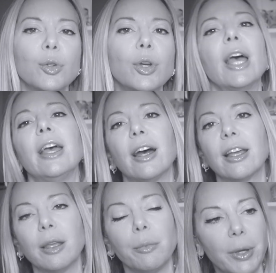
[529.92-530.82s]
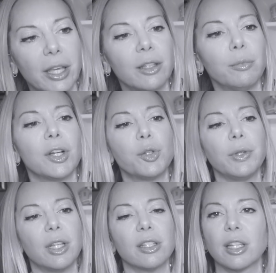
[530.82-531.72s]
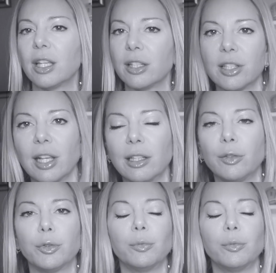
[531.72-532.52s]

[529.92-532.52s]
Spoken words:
okay, I can pay that much because I can sell it for